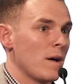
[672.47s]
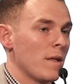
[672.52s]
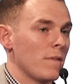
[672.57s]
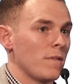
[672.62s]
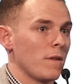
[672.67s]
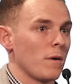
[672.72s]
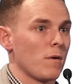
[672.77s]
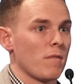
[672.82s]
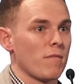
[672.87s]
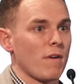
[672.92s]

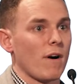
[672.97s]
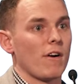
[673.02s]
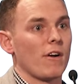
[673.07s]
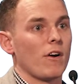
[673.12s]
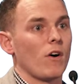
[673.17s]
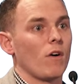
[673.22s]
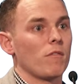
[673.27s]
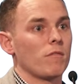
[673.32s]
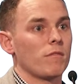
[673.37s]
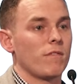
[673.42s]
They were
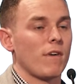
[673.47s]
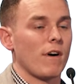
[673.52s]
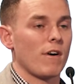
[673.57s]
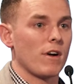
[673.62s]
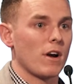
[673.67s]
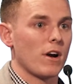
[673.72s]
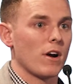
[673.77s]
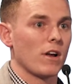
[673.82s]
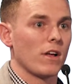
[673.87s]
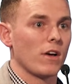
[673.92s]

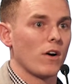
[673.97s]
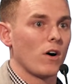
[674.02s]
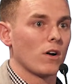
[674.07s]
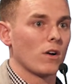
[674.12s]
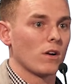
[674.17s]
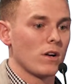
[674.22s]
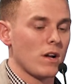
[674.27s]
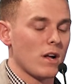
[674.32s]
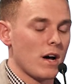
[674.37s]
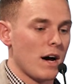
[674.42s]
very early
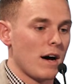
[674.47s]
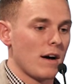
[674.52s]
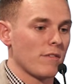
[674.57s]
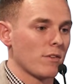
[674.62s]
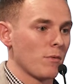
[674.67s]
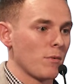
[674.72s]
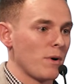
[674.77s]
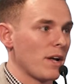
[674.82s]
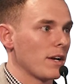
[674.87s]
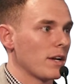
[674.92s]
on
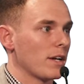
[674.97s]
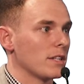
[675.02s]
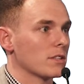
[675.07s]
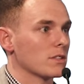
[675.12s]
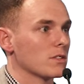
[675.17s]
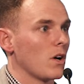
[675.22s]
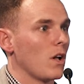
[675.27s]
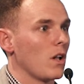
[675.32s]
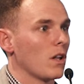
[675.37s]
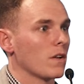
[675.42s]
after we had it
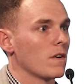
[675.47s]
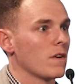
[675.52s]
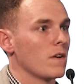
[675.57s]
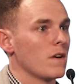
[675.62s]
installed.